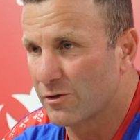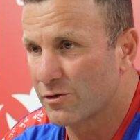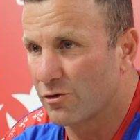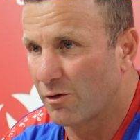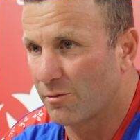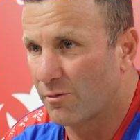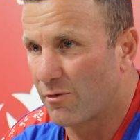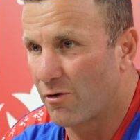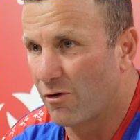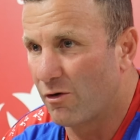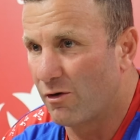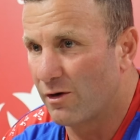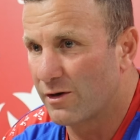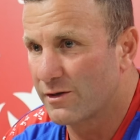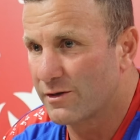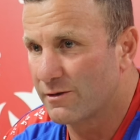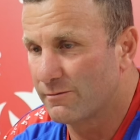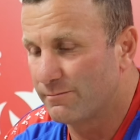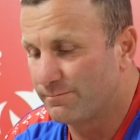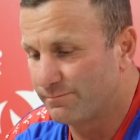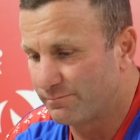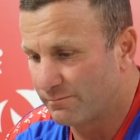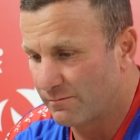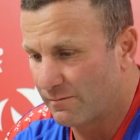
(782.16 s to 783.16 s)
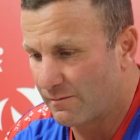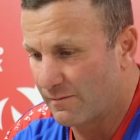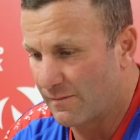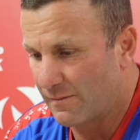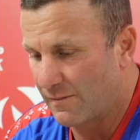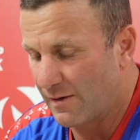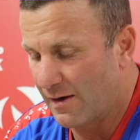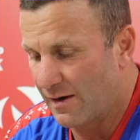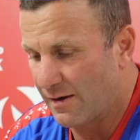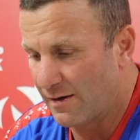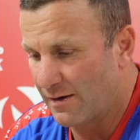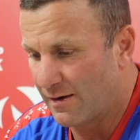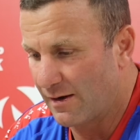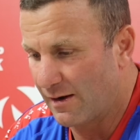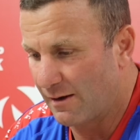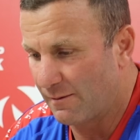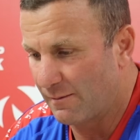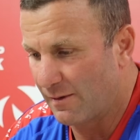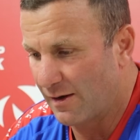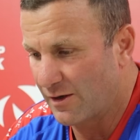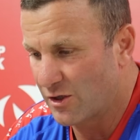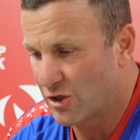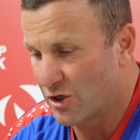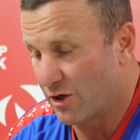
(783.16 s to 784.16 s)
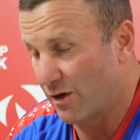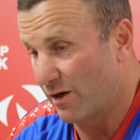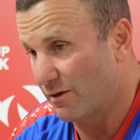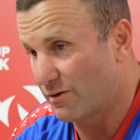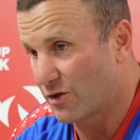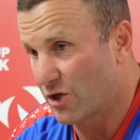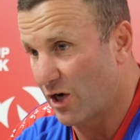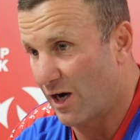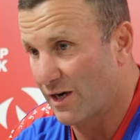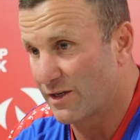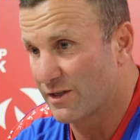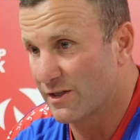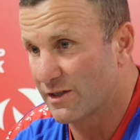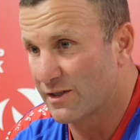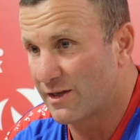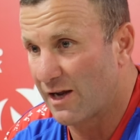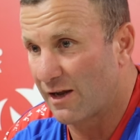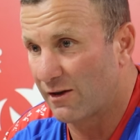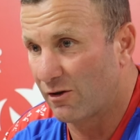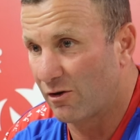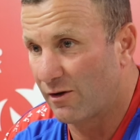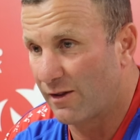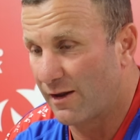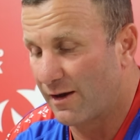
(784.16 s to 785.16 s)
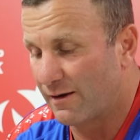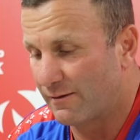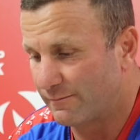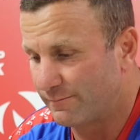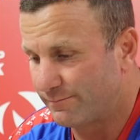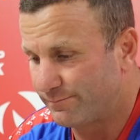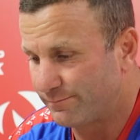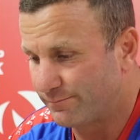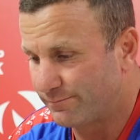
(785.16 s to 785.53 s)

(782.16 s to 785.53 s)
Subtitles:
to stop tries and chase a stat like that.